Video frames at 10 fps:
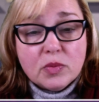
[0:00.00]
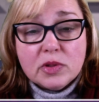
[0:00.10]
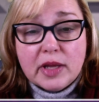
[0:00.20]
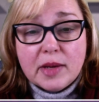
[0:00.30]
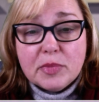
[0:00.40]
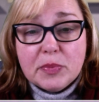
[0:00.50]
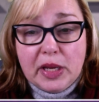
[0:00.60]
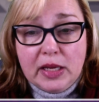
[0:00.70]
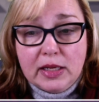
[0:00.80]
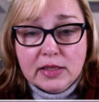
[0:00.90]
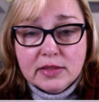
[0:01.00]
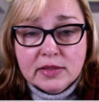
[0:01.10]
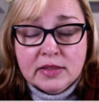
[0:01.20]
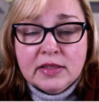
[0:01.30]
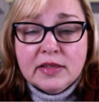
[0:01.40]
will not be paid.
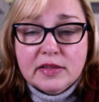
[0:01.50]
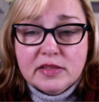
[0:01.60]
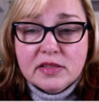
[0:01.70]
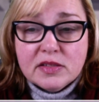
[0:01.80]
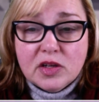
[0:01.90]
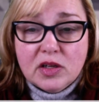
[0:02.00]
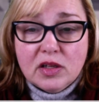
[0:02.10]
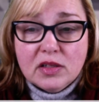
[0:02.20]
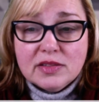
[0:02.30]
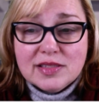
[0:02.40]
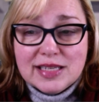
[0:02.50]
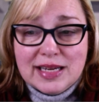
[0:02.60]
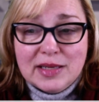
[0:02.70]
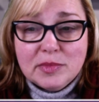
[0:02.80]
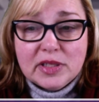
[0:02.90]
This is called
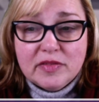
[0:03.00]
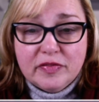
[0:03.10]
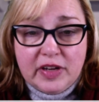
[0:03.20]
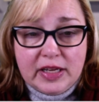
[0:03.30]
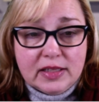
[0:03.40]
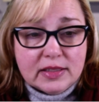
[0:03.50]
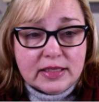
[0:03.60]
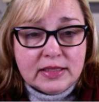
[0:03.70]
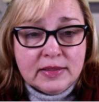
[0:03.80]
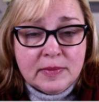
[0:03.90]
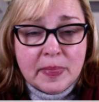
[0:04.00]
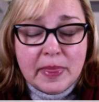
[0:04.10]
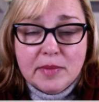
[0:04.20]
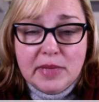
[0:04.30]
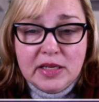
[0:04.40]
timely filing,
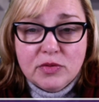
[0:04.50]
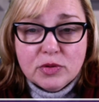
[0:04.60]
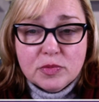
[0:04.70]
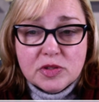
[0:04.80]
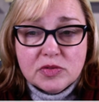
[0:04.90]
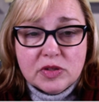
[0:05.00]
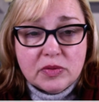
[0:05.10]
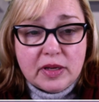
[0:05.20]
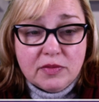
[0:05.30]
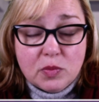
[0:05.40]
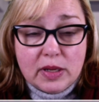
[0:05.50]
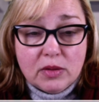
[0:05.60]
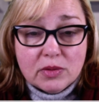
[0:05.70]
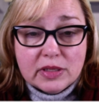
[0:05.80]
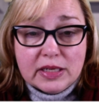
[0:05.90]
and many groups who don't have a
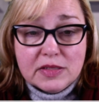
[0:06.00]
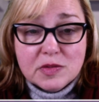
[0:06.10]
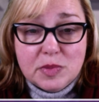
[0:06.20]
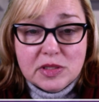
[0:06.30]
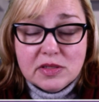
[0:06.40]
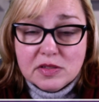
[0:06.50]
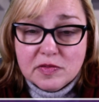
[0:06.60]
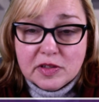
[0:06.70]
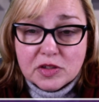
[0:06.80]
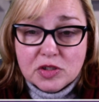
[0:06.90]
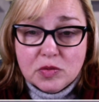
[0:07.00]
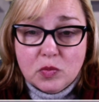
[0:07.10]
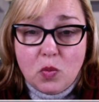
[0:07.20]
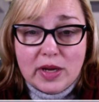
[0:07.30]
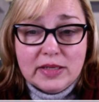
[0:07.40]
well-organized business function
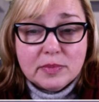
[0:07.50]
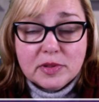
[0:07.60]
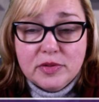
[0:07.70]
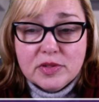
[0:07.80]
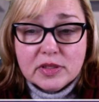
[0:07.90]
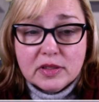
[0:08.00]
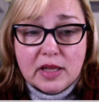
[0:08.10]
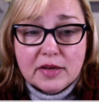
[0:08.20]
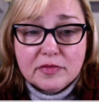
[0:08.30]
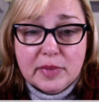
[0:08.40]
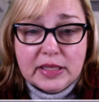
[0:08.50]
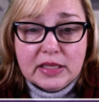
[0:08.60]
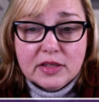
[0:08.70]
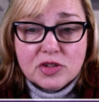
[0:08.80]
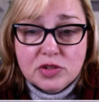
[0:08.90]
wind up losing a lot of money
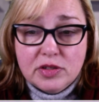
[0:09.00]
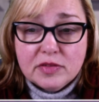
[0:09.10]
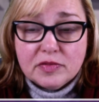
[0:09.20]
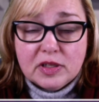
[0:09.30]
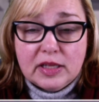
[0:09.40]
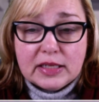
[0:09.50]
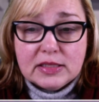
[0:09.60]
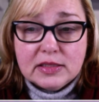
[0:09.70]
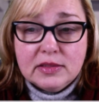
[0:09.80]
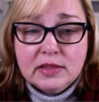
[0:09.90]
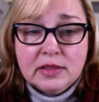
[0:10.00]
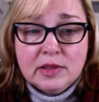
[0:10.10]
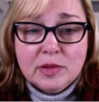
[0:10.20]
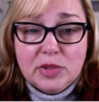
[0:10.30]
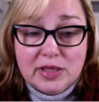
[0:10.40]
they should have collected
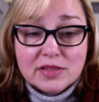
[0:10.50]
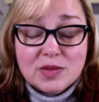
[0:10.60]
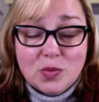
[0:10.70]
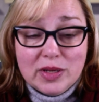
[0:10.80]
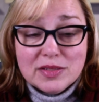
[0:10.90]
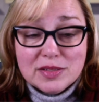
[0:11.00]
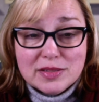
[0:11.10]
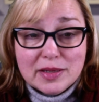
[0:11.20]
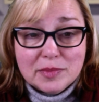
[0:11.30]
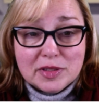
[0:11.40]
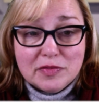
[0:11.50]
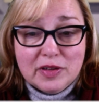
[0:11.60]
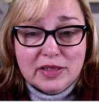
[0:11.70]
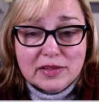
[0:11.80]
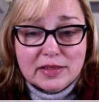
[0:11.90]
because it went to timely
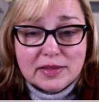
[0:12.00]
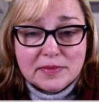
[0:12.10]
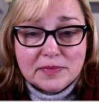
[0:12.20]
filing.